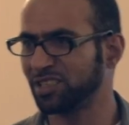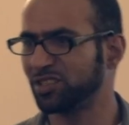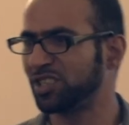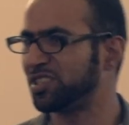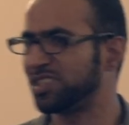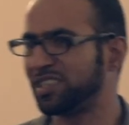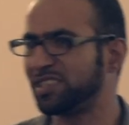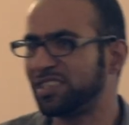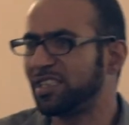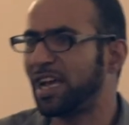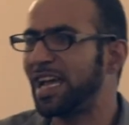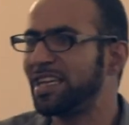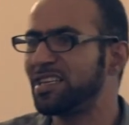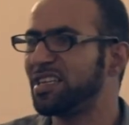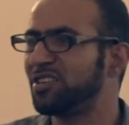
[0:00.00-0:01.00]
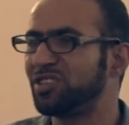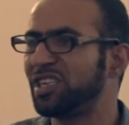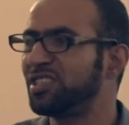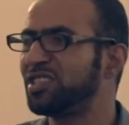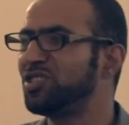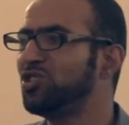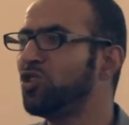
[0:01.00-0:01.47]
This is, I,
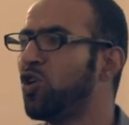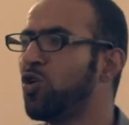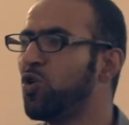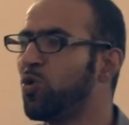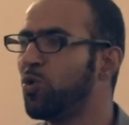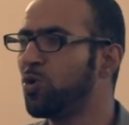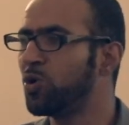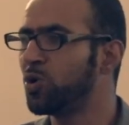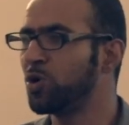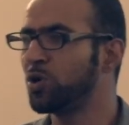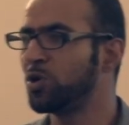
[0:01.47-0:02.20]
there is no